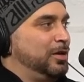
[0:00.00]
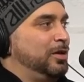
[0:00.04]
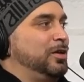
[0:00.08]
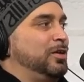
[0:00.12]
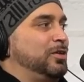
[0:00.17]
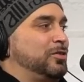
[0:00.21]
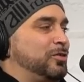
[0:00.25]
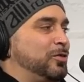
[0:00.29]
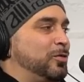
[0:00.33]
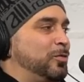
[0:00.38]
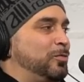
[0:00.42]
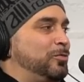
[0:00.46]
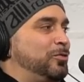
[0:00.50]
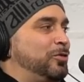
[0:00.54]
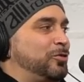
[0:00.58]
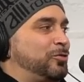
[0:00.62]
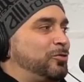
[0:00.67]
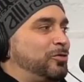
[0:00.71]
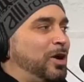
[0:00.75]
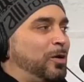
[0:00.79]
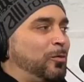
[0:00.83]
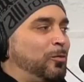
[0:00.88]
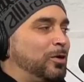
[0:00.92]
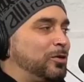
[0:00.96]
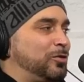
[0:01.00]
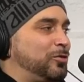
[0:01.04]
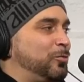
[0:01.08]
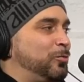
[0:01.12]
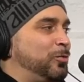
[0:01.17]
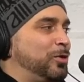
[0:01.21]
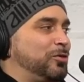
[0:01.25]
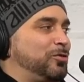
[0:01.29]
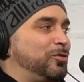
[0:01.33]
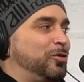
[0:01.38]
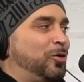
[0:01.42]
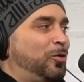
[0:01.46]
So describe, what's
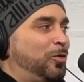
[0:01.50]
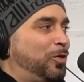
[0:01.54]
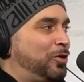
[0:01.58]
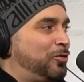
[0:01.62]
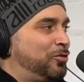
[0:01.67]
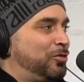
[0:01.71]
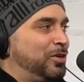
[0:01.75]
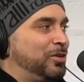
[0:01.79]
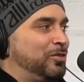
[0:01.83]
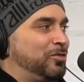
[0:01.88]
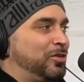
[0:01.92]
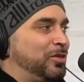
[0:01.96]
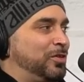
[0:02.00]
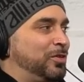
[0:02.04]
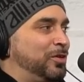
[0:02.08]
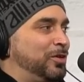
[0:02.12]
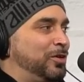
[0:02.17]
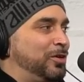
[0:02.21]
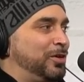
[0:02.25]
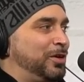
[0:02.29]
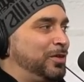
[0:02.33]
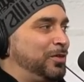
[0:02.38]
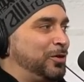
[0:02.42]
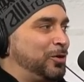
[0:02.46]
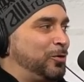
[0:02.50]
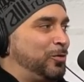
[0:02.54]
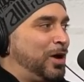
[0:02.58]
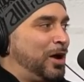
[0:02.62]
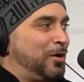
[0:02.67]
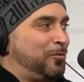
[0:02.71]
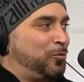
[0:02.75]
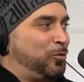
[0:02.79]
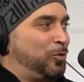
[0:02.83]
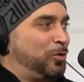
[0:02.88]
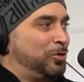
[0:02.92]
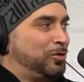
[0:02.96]
the origins in the
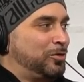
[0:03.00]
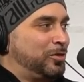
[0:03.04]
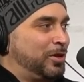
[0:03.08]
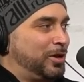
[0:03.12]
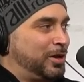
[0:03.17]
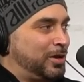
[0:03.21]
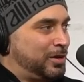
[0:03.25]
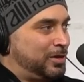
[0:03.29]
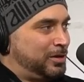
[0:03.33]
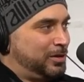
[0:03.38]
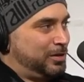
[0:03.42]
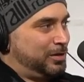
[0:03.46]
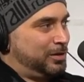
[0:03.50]
graph world like?